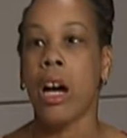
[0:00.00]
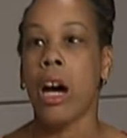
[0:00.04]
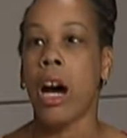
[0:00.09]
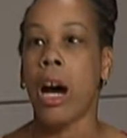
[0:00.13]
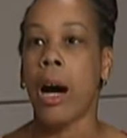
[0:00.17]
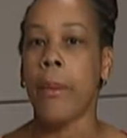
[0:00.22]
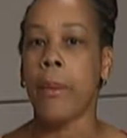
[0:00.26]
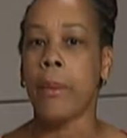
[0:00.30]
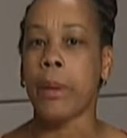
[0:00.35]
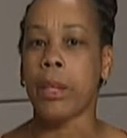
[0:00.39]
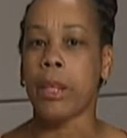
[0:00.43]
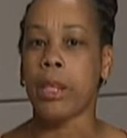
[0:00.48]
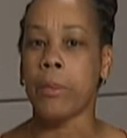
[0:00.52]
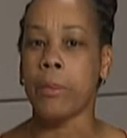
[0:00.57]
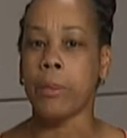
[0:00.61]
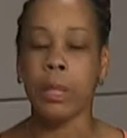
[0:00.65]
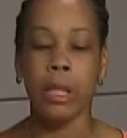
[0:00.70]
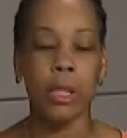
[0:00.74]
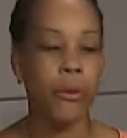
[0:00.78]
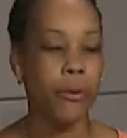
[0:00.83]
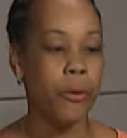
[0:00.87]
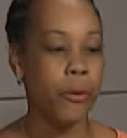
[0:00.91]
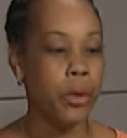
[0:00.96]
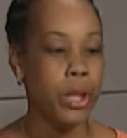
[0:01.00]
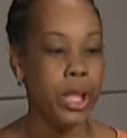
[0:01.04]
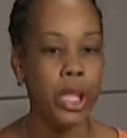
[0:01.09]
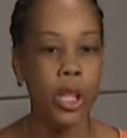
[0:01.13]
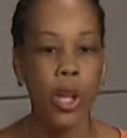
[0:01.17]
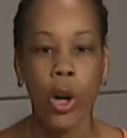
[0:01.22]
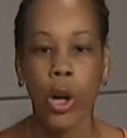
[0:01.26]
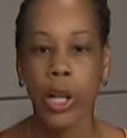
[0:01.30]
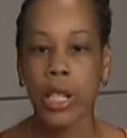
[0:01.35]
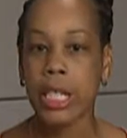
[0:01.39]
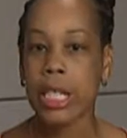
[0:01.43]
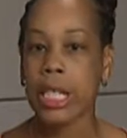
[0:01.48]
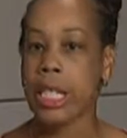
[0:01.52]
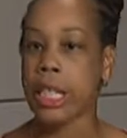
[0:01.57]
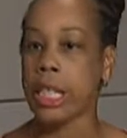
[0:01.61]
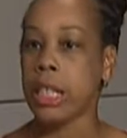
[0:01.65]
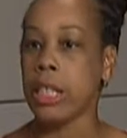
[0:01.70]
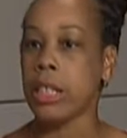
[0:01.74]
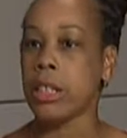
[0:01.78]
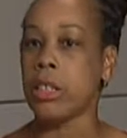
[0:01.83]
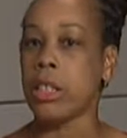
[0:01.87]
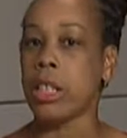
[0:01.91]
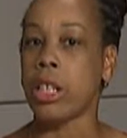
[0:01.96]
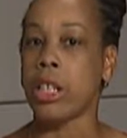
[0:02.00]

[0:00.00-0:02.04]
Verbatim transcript: Um, it could be a free car seat.